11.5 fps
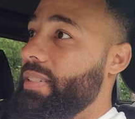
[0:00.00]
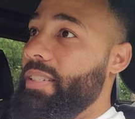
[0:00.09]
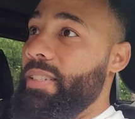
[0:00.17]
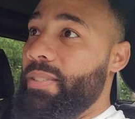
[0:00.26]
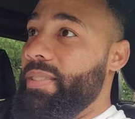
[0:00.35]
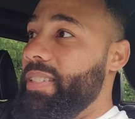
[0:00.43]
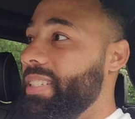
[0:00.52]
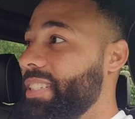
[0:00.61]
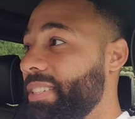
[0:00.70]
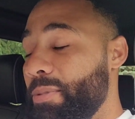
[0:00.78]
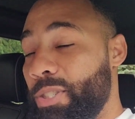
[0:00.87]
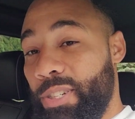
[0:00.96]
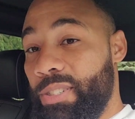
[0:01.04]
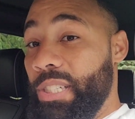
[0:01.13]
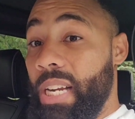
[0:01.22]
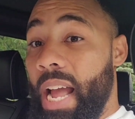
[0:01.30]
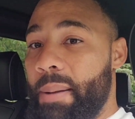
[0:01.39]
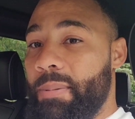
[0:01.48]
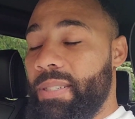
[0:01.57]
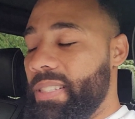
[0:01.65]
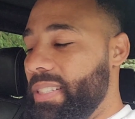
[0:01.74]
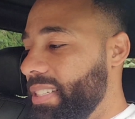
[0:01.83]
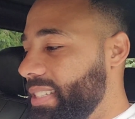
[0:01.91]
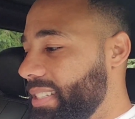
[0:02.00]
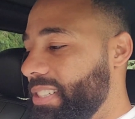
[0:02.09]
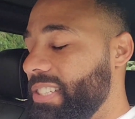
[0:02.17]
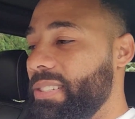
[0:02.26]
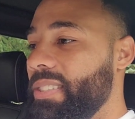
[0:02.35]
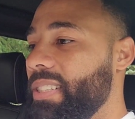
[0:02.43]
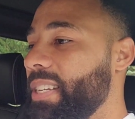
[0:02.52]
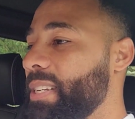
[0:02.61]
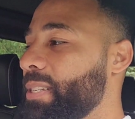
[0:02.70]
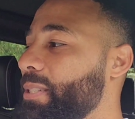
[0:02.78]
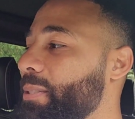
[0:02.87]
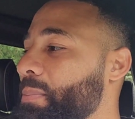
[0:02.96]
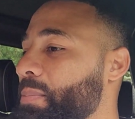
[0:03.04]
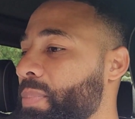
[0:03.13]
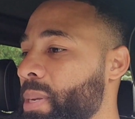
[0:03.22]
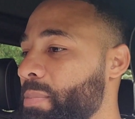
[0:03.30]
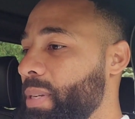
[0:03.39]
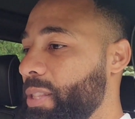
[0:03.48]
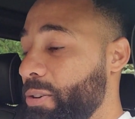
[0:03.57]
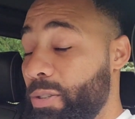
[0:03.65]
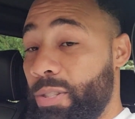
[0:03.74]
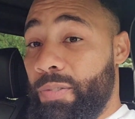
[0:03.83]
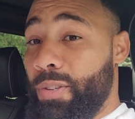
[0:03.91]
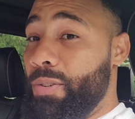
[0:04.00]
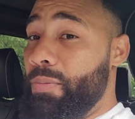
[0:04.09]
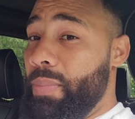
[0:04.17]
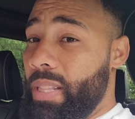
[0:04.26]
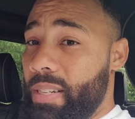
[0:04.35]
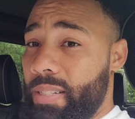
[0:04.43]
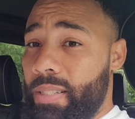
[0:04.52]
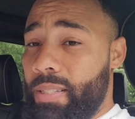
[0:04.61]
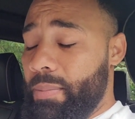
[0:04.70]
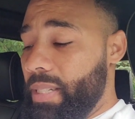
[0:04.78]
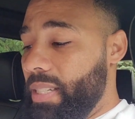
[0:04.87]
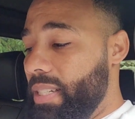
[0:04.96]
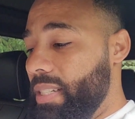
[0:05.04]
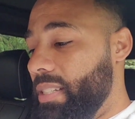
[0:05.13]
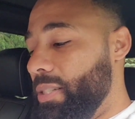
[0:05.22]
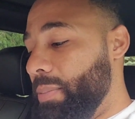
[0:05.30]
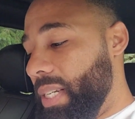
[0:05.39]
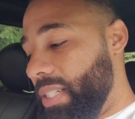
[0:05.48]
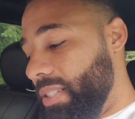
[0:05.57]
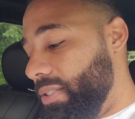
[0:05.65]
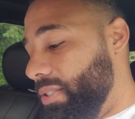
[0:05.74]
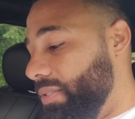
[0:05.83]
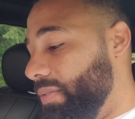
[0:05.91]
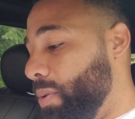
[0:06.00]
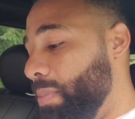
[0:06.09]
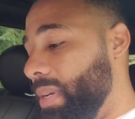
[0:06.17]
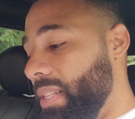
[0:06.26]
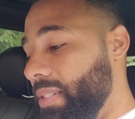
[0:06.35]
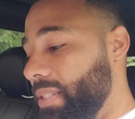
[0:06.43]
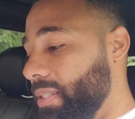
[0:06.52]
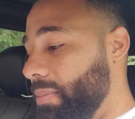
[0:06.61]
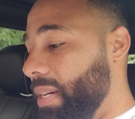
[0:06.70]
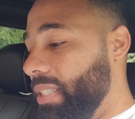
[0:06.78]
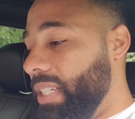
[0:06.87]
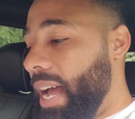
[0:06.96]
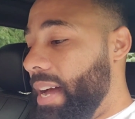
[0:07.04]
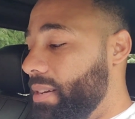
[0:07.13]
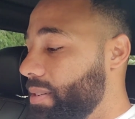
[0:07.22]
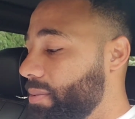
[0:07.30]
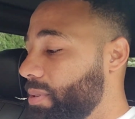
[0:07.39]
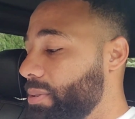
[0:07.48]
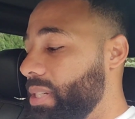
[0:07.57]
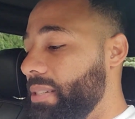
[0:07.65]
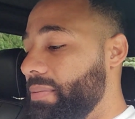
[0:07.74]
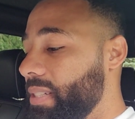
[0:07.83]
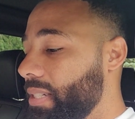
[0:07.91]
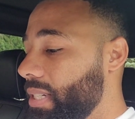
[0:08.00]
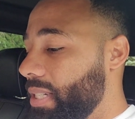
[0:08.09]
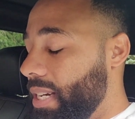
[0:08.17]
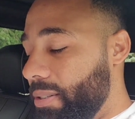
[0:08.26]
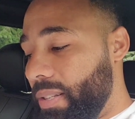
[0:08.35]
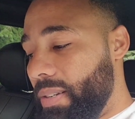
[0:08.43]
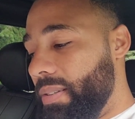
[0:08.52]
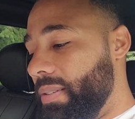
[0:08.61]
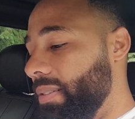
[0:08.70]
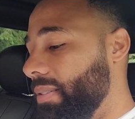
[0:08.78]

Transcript: you know, certain chapters and they see certain things. But those of you who've been there since the beginning, especially those of you who've been there since my childhood when we were living in the shelter,